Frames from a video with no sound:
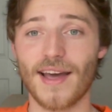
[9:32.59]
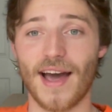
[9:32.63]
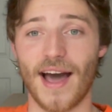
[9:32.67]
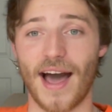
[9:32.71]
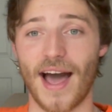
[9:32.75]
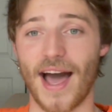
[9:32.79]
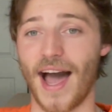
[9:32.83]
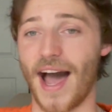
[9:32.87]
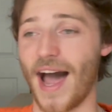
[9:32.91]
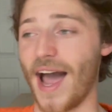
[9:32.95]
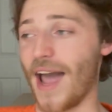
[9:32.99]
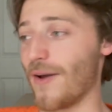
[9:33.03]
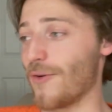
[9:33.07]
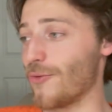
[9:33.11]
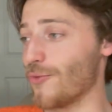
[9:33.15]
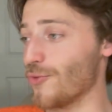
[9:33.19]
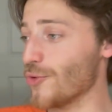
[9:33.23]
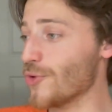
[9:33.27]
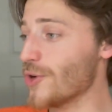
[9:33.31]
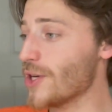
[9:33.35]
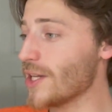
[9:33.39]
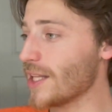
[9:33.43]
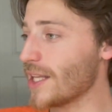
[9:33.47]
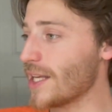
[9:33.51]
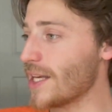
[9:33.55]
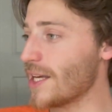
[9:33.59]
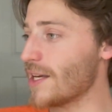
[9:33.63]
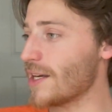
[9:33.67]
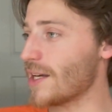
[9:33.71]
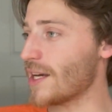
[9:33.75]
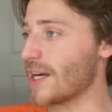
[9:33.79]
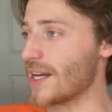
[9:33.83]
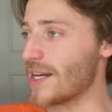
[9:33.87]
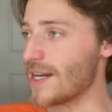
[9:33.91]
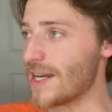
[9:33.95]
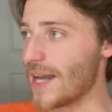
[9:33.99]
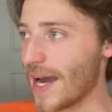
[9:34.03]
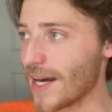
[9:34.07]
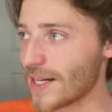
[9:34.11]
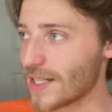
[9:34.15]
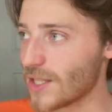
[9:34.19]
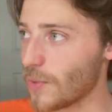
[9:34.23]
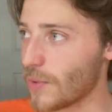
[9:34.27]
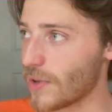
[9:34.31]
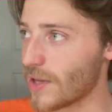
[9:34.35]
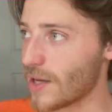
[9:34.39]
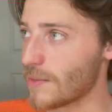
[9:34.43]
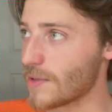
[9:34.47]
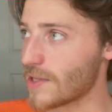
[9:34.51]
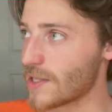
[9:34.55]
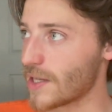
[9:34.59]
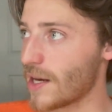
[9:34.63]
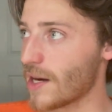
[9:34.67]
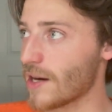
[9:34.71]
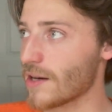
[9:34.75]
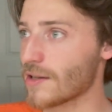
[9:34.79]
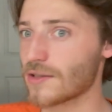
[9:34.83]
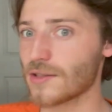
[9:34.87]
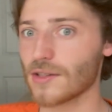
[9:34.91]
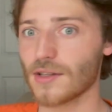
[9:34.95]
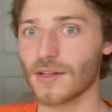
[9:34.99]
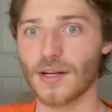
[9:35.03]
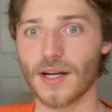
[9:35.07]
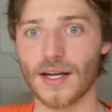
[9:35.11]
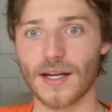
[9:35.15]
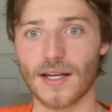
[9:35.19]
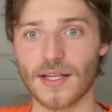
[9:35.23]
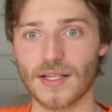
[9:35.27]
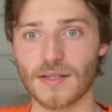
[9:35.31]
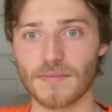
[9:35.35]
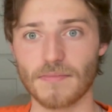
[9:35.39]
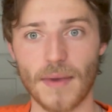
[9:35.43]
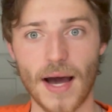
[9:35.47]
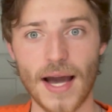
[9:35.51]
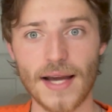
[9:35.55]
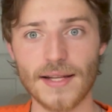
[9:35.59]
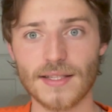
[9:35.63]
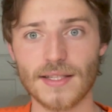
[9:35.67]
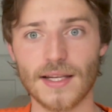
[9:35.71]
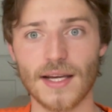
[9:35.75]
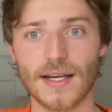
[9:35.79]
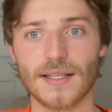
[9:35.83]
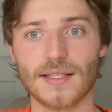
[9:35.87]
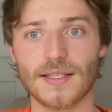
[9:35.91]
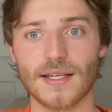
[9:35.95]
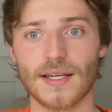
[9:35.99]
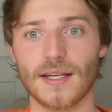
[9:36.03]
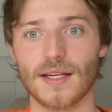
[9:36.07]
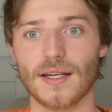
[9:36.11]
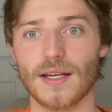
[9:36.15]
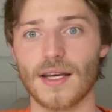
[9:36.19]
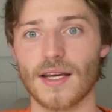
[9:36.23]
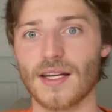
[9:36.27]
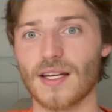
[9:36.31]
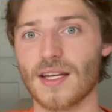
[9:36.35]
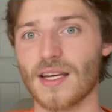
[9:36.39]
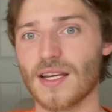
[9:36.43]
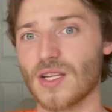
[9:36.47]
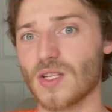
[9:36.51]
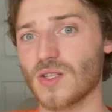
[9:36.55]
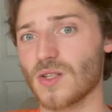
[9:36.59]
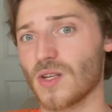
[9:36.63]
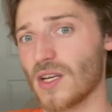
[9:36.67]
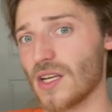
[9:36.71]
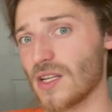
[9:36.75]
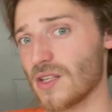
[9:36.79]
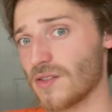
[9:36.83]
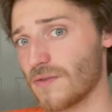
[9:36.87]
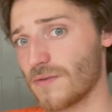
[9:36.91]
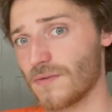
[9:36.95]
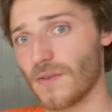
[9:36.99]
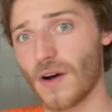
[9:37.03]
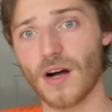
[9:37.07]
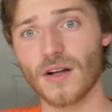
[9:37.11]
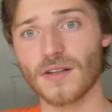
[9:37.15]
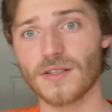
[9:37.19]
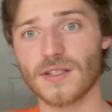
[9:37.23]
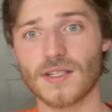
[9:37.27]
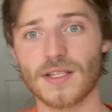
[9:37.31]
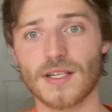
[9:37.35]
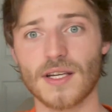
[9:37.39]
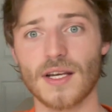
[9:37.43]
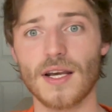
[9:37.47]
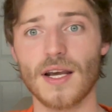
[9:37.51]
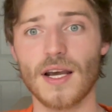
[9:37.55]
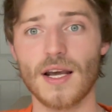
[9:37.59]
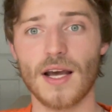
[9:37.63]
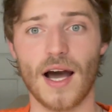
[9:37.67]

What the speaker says: I really connected with him as a character and his mindsets and his faults.